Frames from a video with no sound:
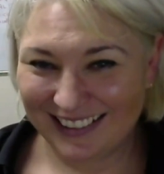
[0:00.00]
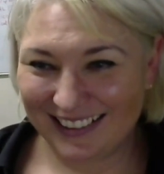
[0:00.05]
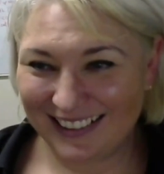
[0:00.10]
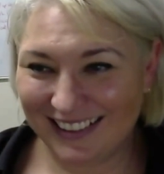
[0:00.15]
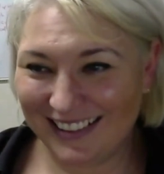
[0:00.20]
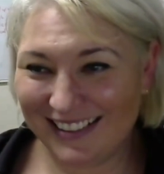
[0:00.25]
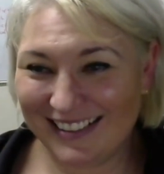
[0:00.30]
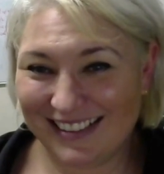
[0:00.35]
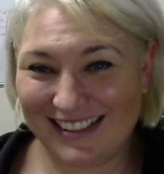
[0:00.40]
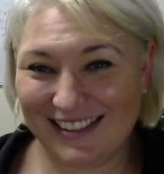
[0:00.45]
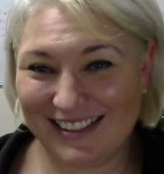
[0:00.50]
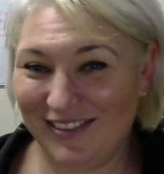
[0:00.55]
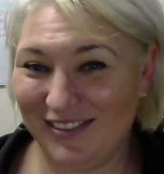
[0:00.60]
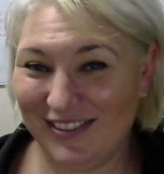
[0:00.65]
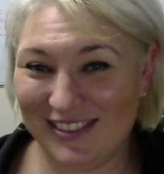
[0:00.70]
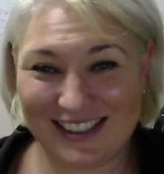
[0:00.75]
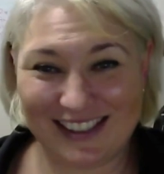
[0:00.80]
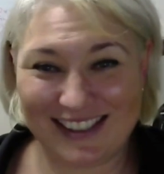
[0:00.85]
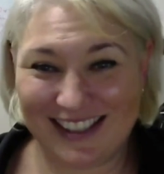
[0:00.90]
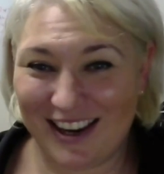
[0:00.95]
It
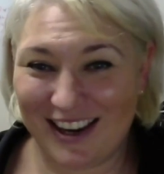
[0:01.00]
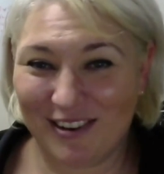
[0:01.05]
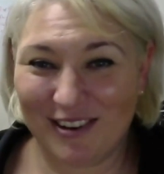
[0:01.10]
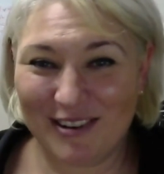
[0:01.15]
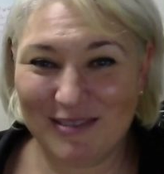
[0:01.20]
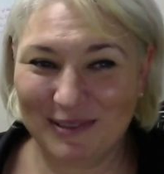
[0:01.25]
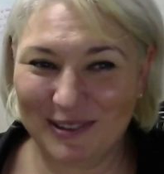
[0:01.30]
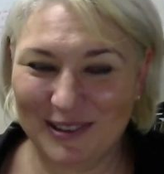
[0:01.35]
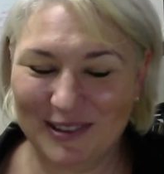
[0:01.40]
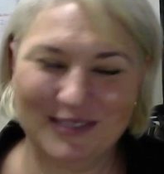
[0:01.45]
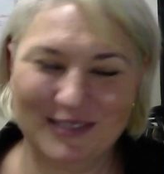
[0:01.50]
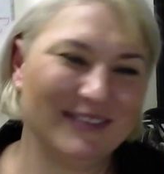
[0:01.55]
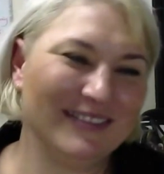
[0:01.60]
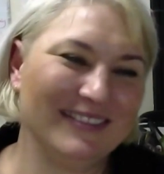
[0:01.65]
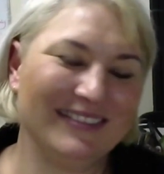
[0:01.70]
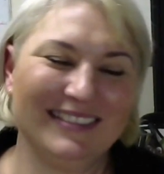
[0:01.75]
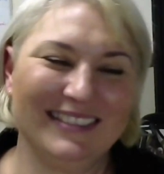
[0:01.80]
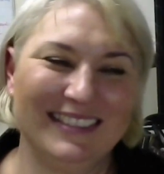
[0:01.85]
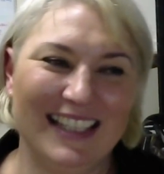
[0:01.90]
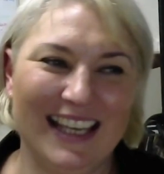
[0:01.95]
was terrible.
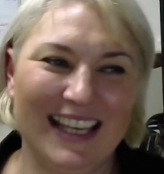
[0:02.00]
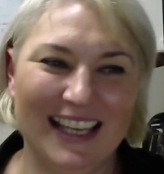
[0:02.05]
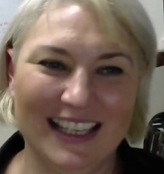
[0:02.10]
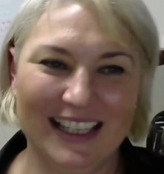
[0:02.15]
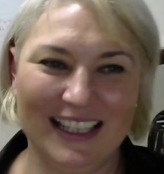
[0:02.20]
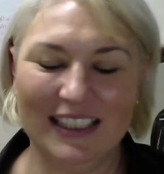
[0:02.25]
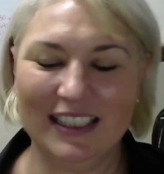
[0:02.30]
Yeah.